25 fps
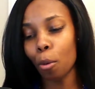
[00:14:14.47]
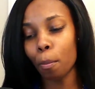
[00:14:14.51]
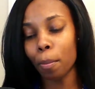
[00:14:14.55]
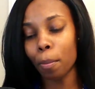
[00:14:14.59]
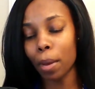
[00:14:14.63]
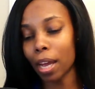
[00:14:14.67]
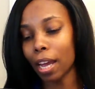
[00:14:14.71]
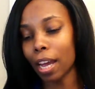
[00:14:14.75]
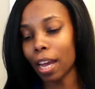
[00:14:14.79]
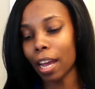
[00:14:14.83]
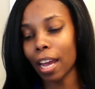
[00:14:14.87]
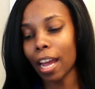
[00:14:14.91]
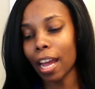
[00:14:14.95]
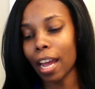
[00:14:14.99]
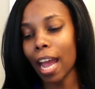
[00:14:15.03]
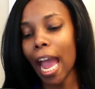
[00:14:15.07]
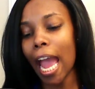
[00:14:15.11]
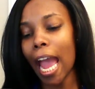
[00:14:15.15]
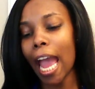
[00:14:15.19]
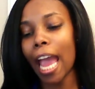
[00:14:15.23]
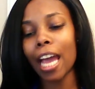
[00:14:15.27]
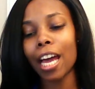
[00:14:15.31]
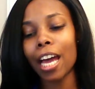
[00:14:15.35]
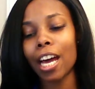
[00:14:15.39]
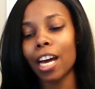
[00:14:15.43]
big,
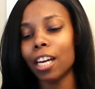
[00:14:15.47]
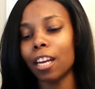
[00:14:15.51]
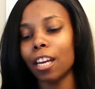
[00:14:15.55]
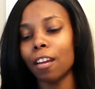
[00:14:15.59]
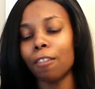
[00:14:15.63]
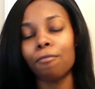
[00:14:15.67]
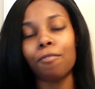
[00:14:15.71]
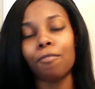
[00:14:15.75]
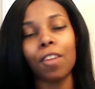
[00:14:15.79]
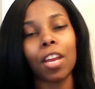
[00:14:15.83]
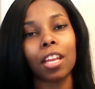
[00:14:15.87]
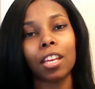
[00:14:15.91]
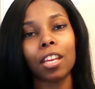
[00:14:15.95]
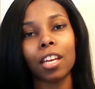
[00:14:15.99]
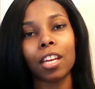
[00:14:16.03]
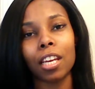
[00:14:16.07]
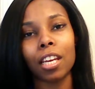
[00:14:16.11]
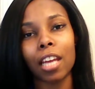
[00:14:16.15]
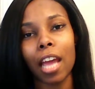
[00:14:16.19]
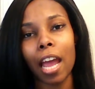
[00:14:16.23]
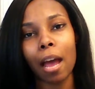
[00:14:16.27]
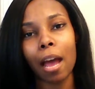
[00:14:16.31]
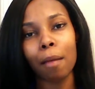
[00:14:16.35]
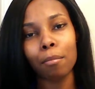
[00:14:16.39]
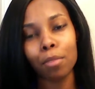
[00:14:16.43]
it couldn't even fit in the
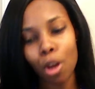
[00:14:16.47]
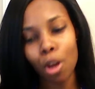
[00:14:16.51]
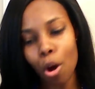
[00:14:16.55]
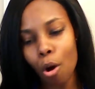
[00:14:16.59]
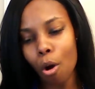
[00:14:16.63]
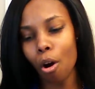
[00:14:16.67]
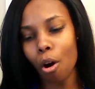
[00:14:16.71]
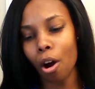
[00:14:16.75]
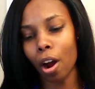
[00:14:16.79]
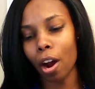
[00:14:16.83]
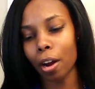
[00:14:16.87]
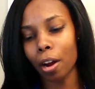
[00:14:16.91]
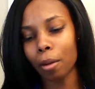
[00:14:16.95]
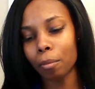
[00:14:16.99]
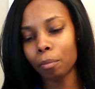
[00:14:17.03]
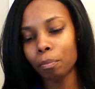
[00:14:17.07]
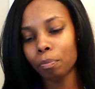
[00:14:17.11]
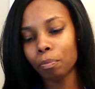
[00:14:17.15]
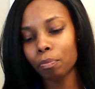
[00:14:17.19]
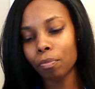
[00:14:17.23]
damn door.